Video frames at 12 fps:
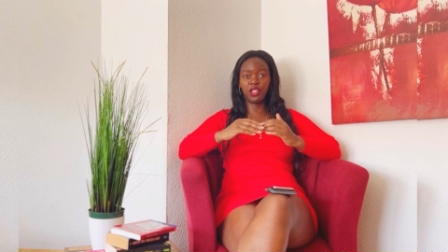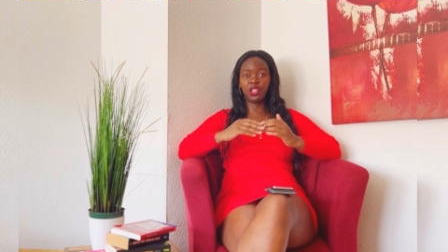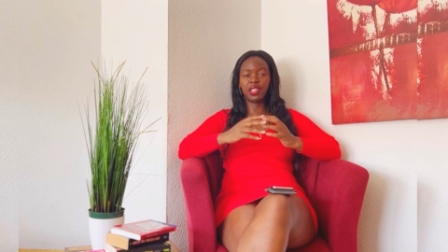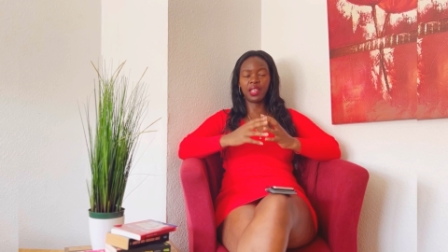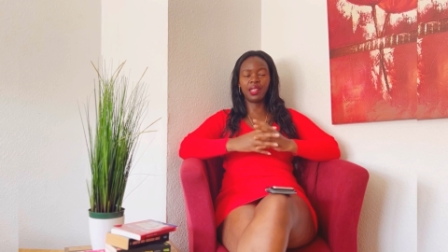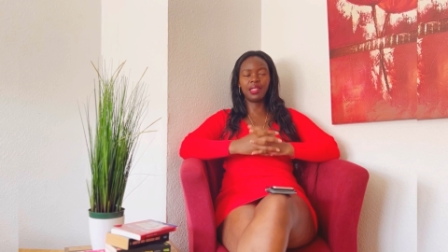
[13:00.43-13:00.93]

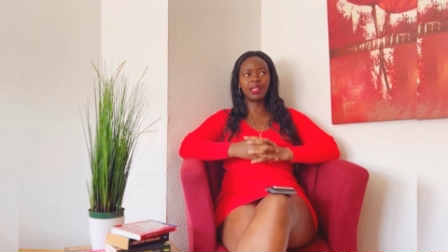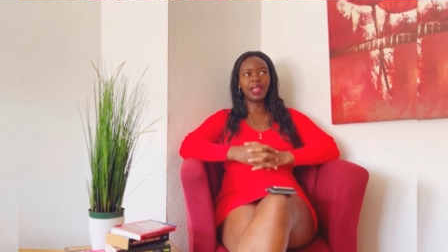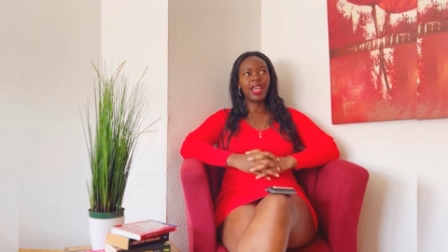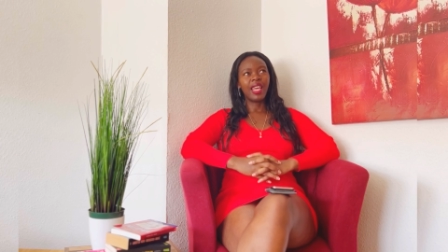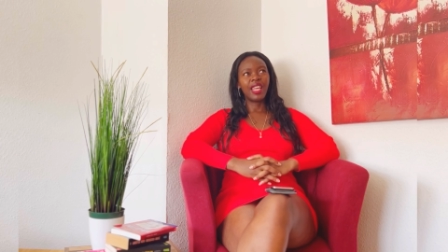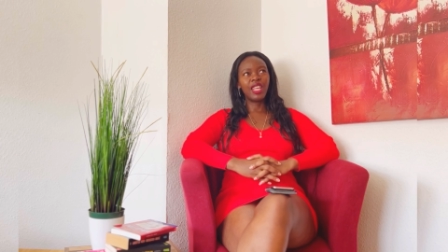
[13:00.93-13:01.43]
details
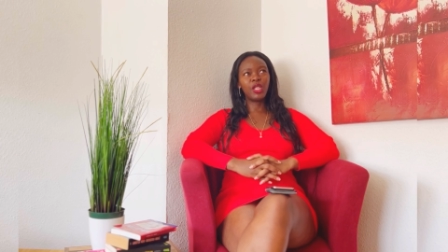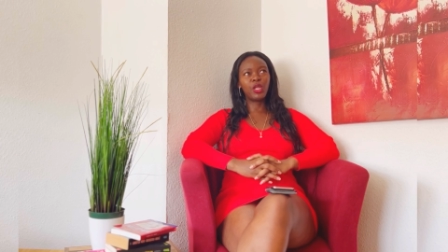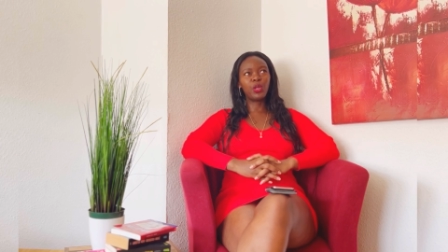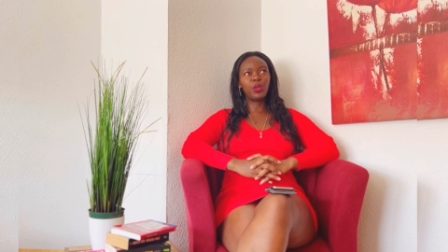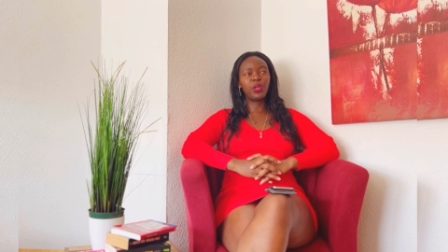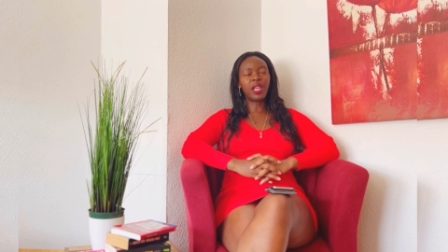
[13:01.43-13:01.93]

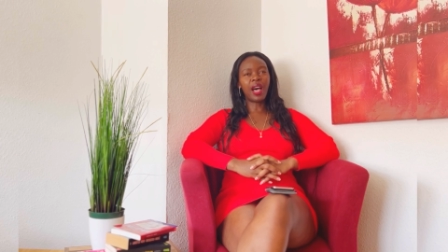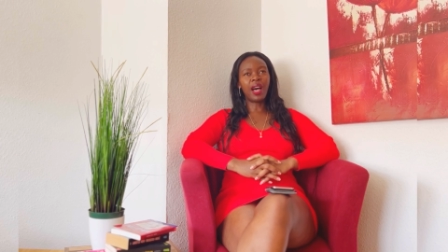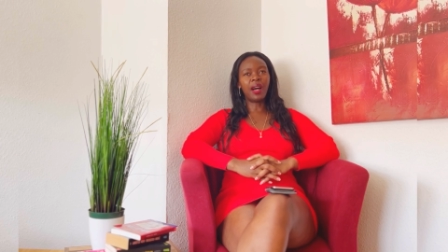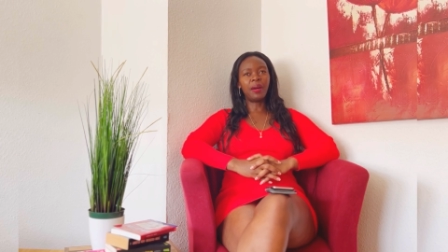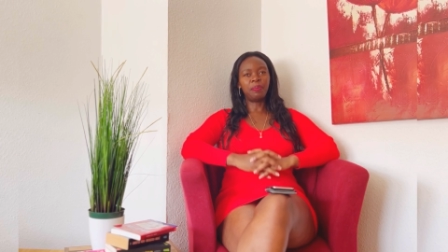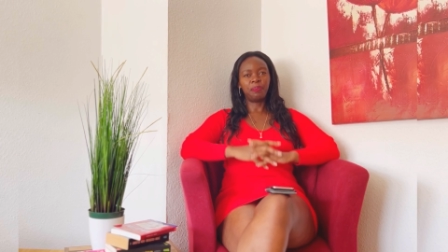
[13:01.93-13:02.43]
into
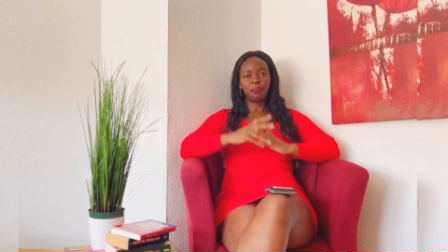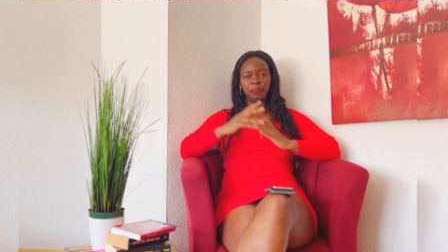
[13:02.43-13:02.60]
the